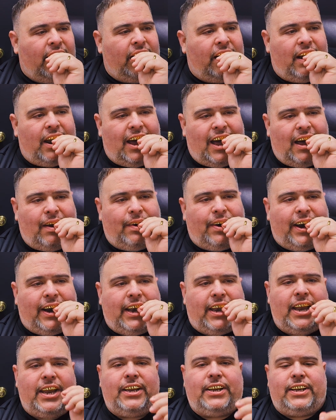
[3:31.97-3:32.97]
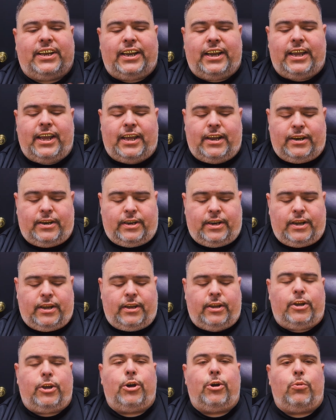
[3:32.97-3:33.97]
The object is to get
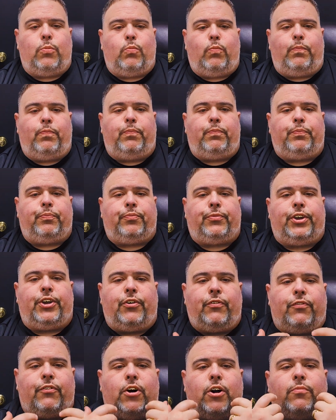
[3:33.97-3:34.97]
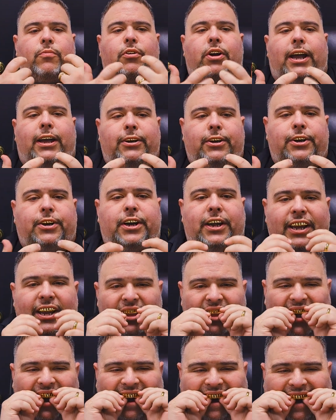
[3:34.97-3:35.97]
the goop to form around your
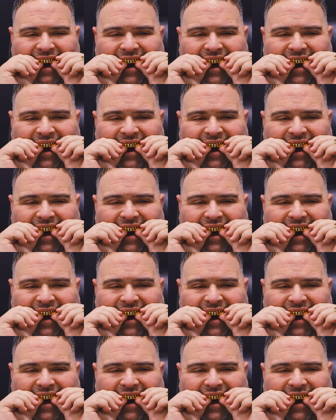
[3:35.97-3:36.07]
teeth,